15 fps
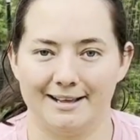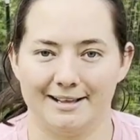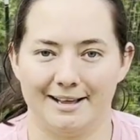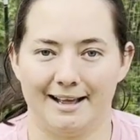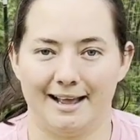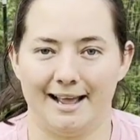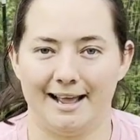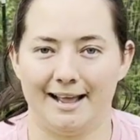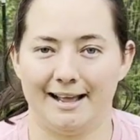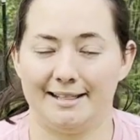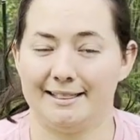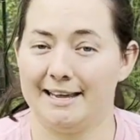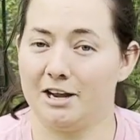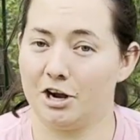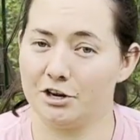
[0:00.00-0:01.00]
And
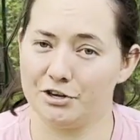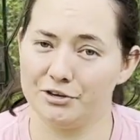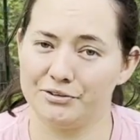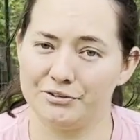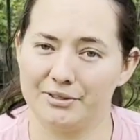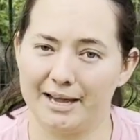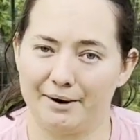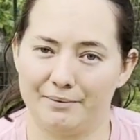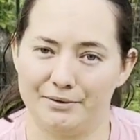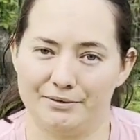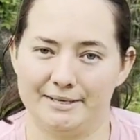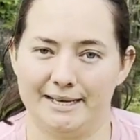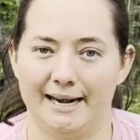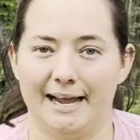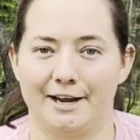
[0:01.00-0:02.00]
they got used to that
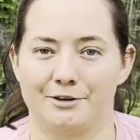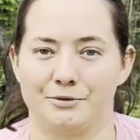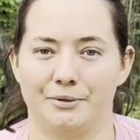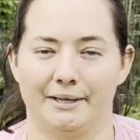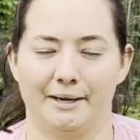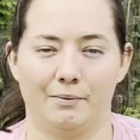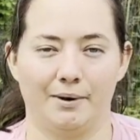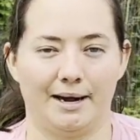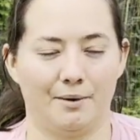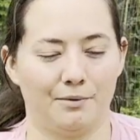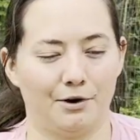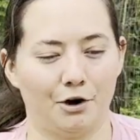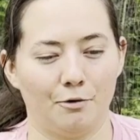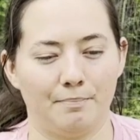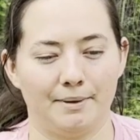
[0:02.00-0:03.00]
routine actually. When I would
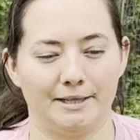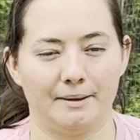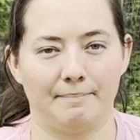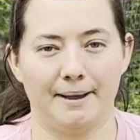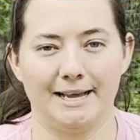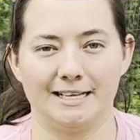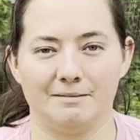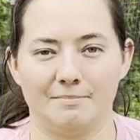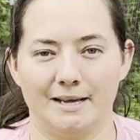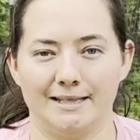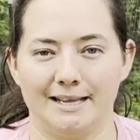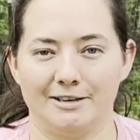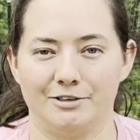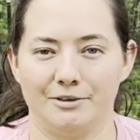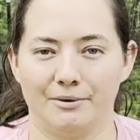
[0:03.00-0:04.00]
open the basement, they
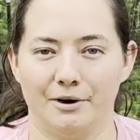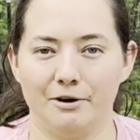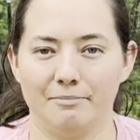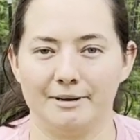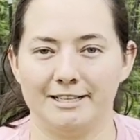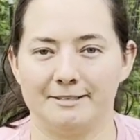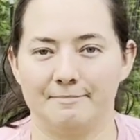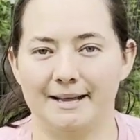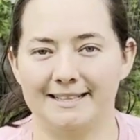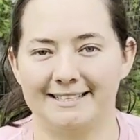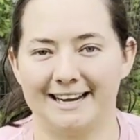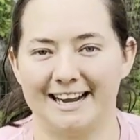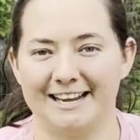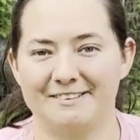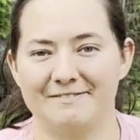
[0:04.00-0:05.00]
knew, oh, it's
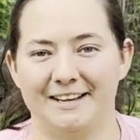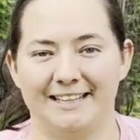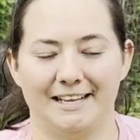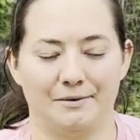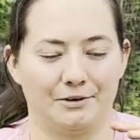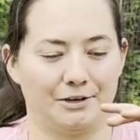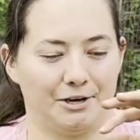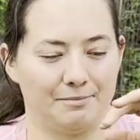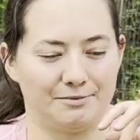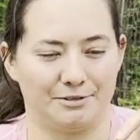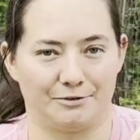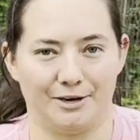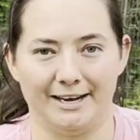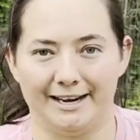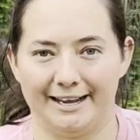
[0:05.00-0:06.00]
bedtime, and they would come
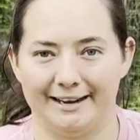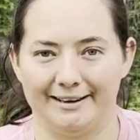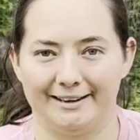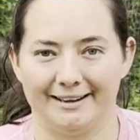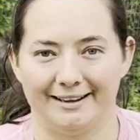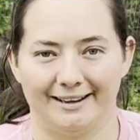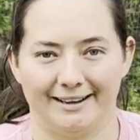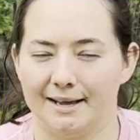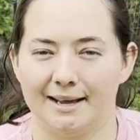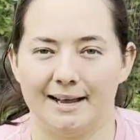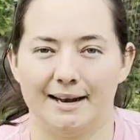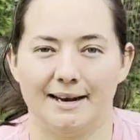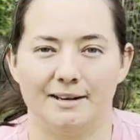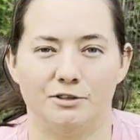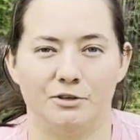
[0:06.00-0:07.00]
straight in.
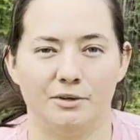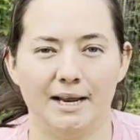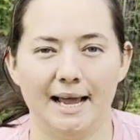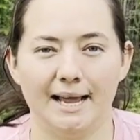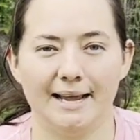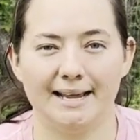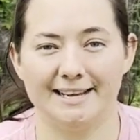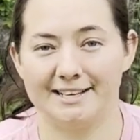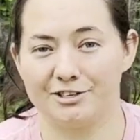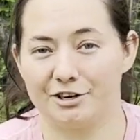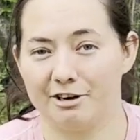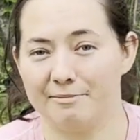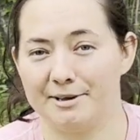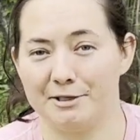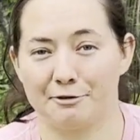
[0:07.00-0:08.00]
Today is going
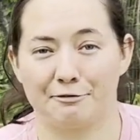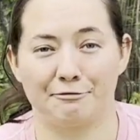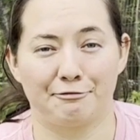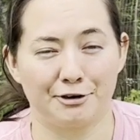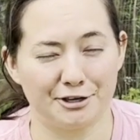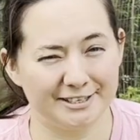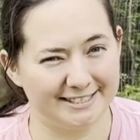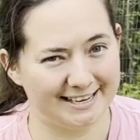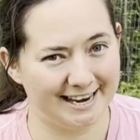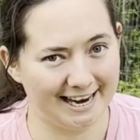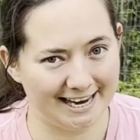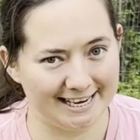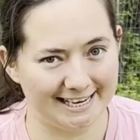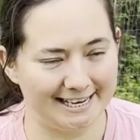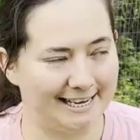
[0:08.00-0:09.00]
to be their first
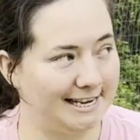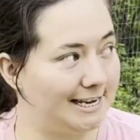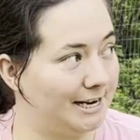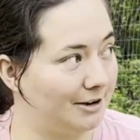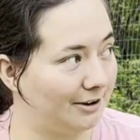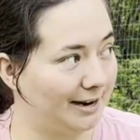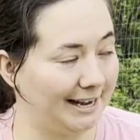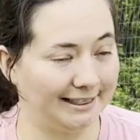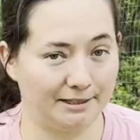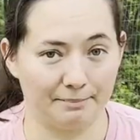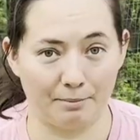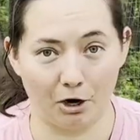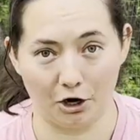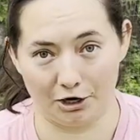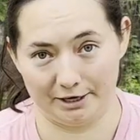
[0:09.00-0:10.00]
night here at the
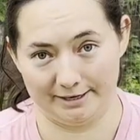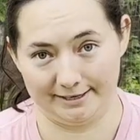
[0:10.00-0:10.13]
barn.